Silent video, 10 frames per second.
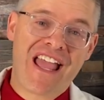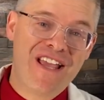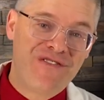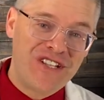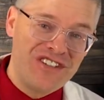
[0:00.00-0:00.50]

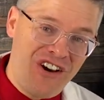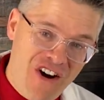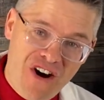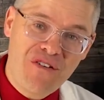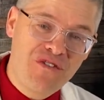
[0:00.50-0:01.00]
if it's
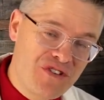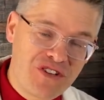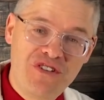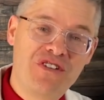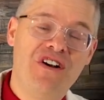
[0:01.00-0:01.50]
hard for the
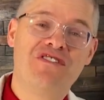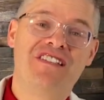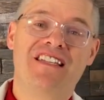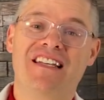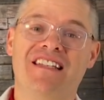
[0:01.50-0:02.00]
glucose
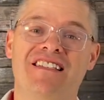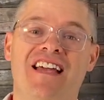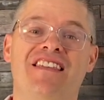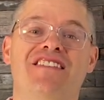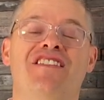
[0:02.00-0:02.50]
to get
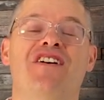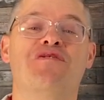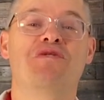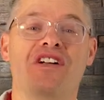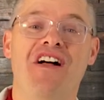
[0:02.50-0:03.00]
inside the
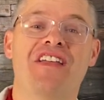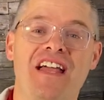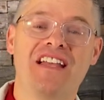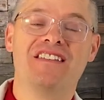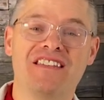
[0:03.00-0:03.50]
cells, we call
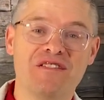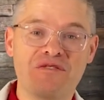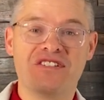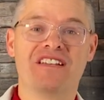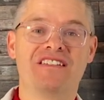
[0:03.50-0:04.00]
that insulin
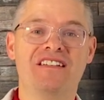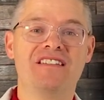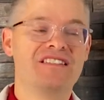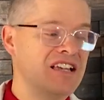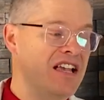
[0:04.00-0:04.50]

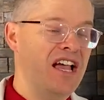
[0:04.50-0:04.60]
resistance,